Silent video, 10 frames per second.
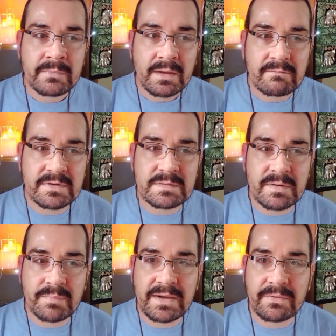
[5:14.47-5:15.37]

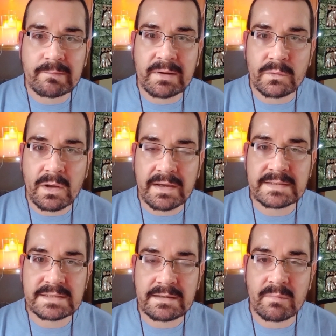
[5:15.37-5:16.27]
vitamin B3 or
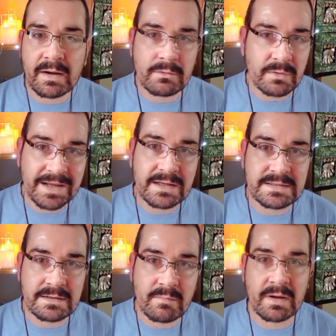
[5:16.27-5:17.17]
niacinamide or
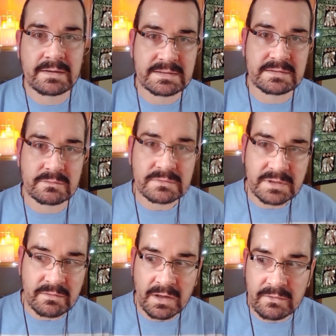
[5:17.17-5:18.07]
nicotinamide, as it's also
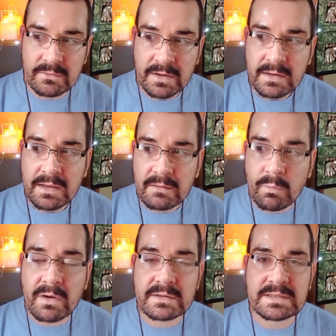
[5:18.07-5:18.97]
known,
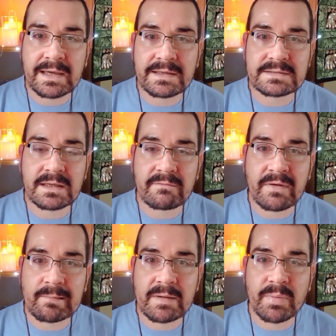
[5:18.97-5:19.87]
works as a
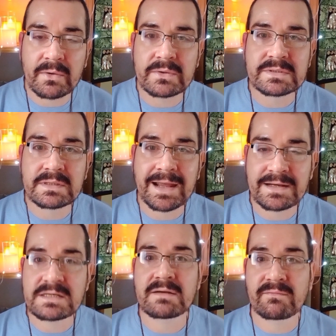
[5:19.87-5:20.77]
very potent
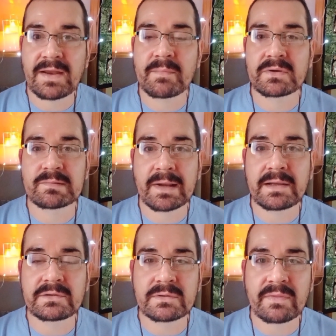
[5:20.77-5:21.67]
anti-inflammatory
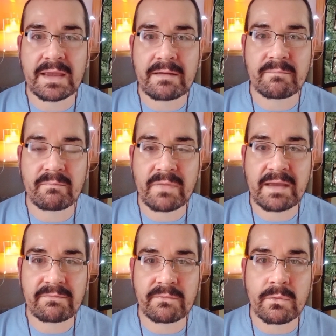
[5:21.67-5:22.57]
agent,
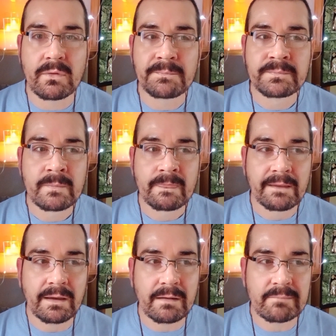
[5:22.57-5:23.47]
therefore
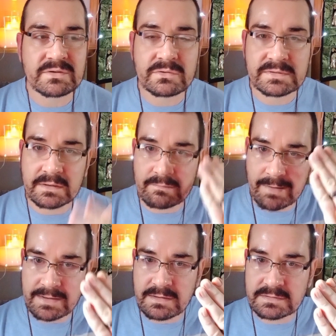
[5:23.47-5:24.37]
reducing the
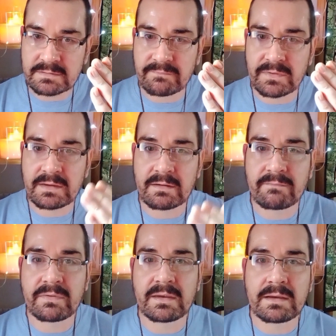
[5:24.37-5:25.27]
redness of
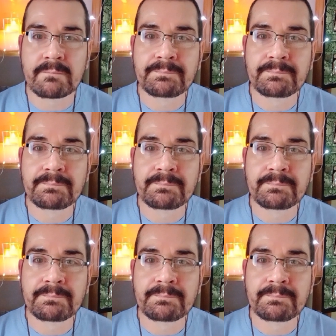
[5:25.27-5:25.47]
the